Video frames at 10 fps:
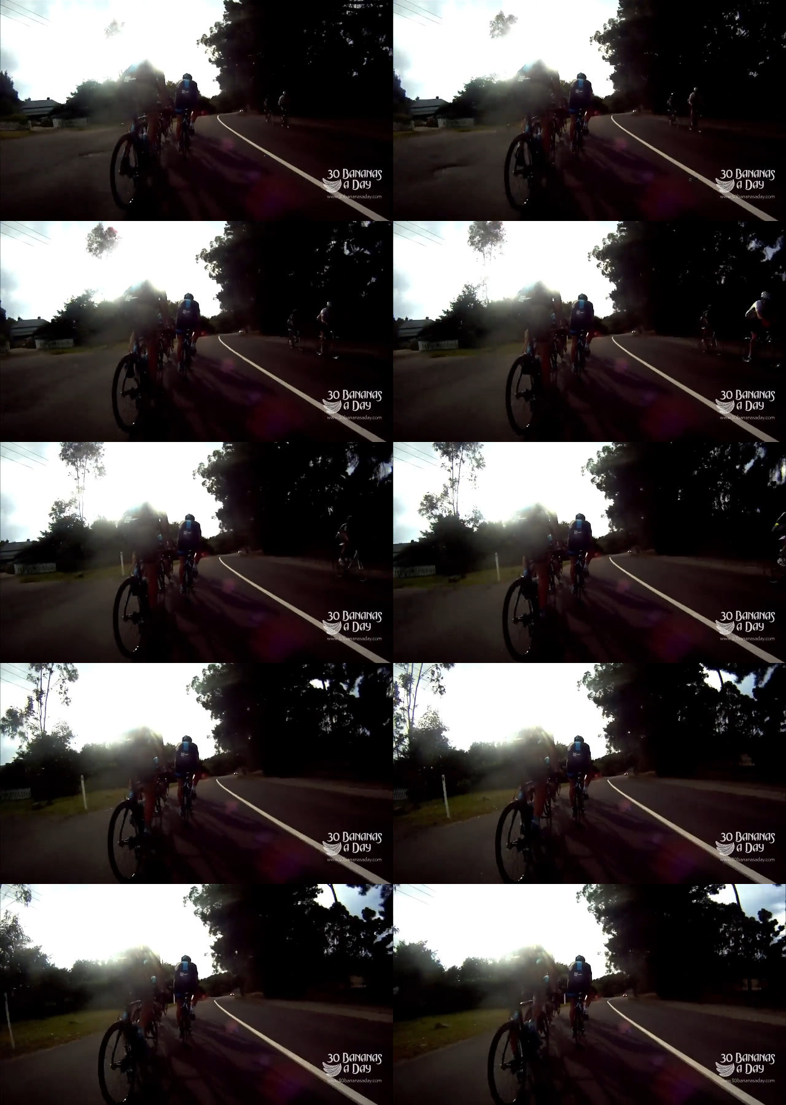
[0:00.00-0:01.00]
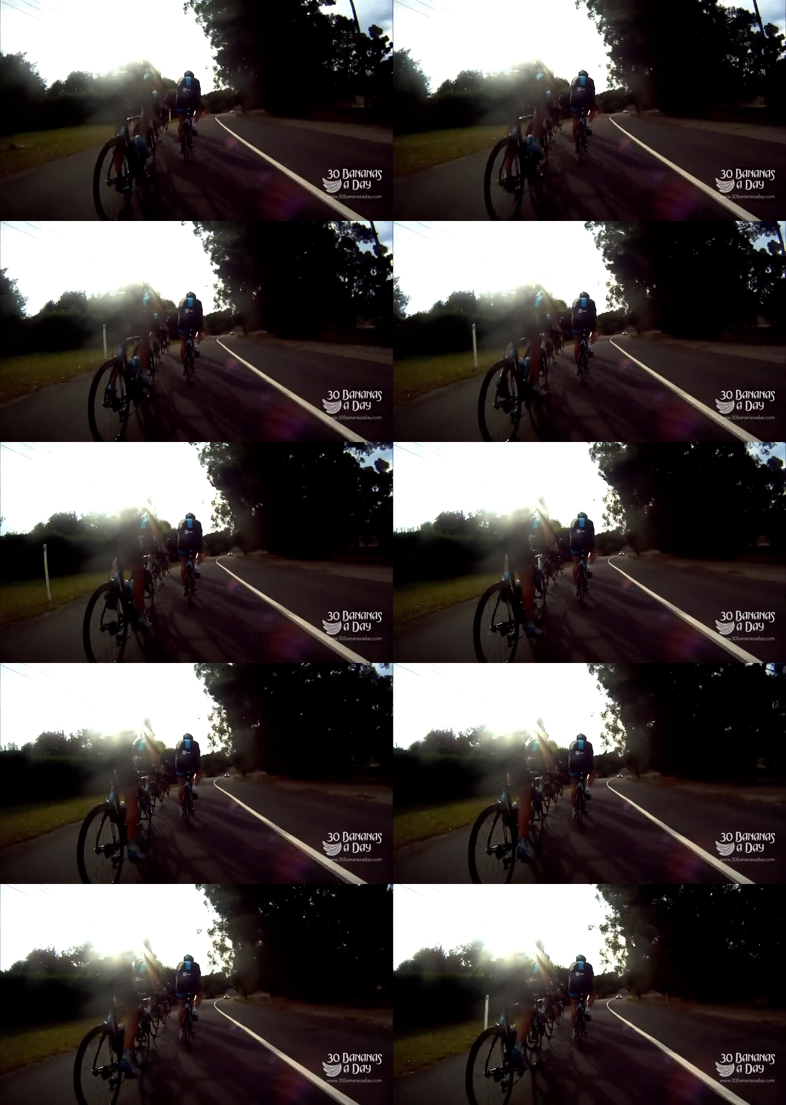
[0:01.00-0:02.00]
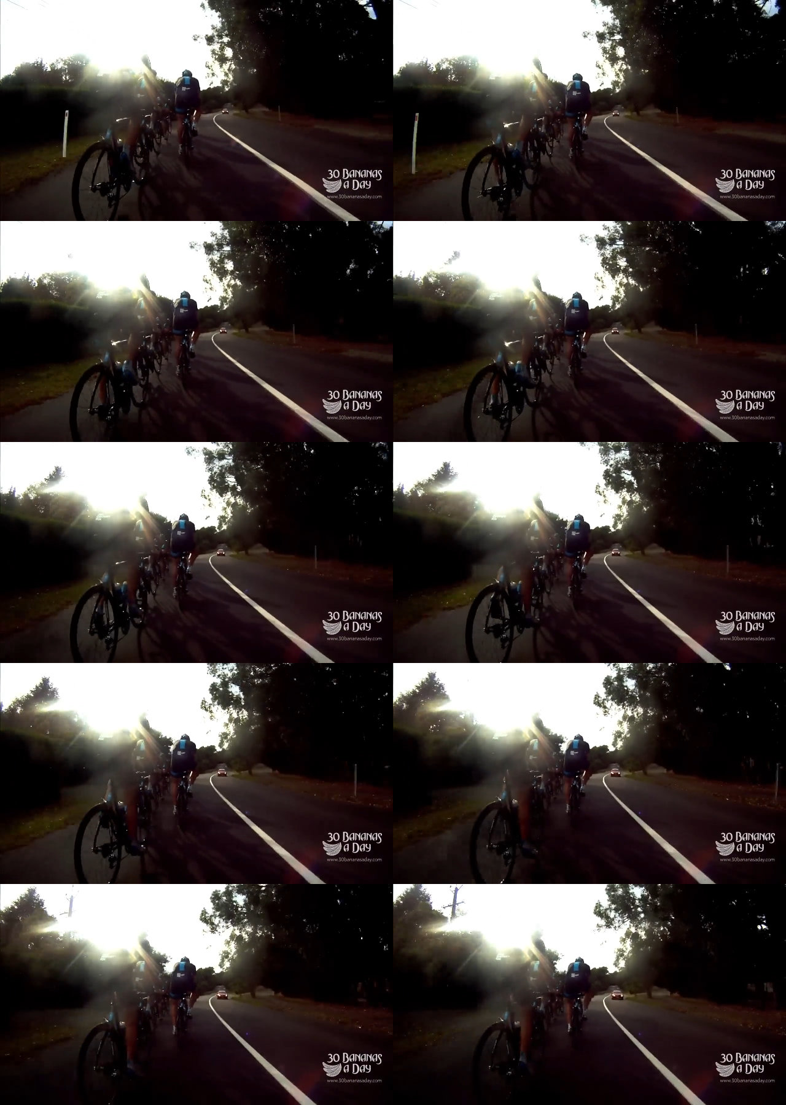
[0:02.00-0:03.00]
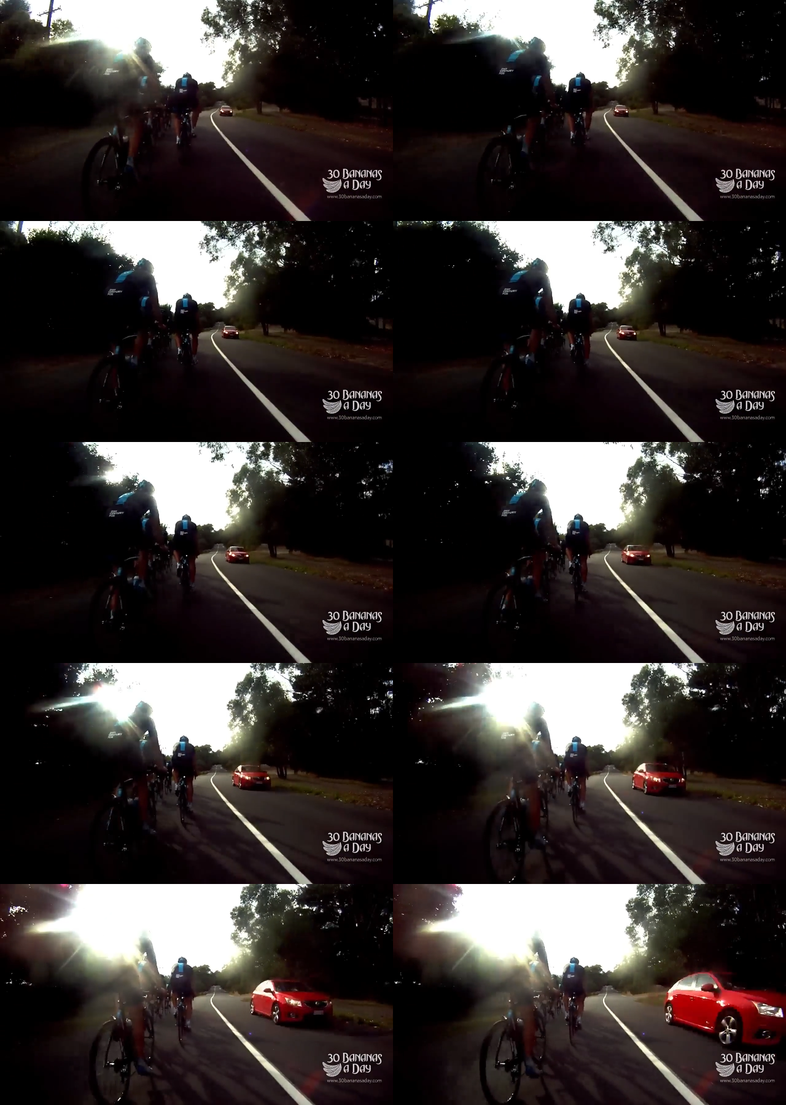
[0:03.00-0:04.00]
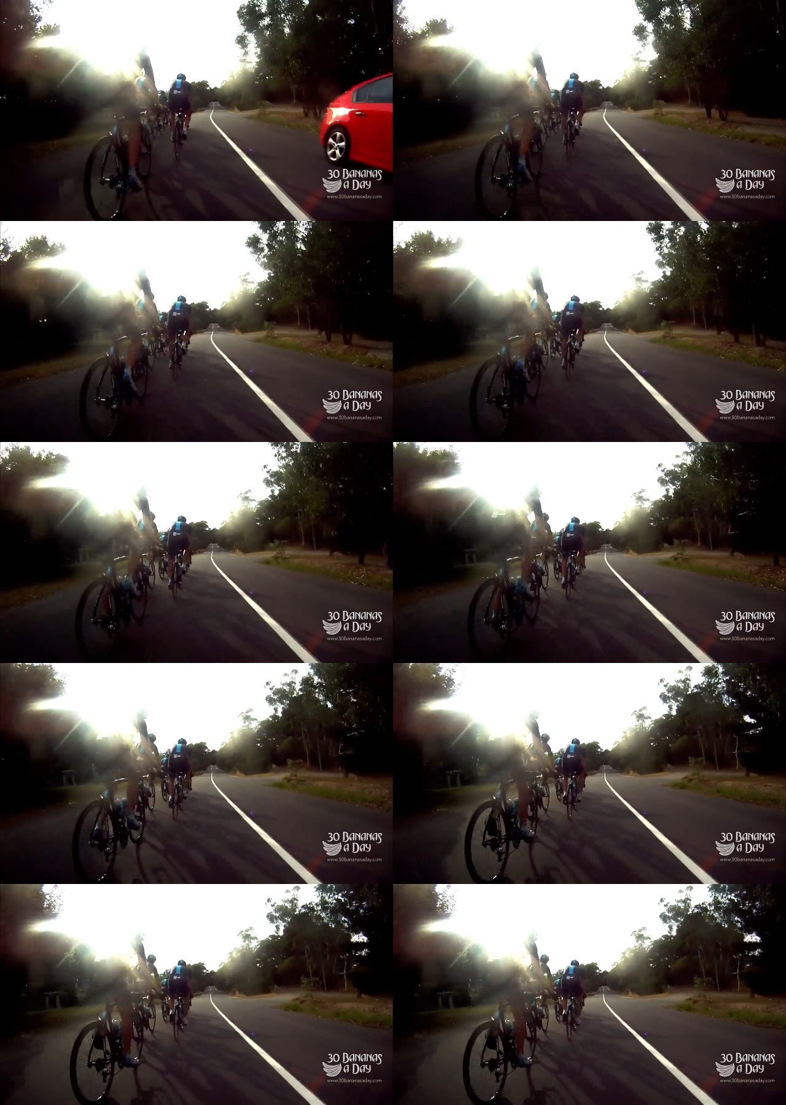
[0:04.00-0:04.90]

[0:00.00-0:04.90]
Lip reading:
No face is visible, so there are no lips to read.